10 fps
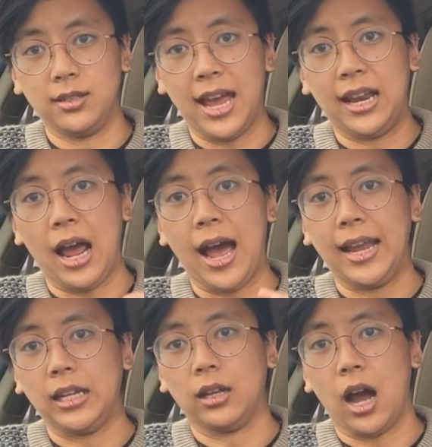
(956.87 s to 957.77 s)
and
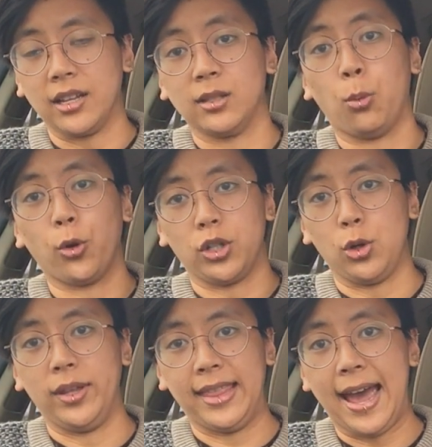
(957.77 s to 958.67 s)
I support
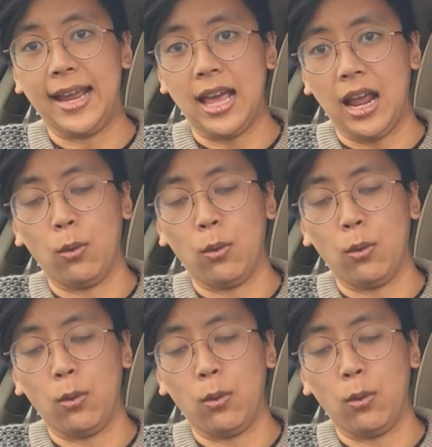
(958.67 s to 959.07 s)
you in that, and I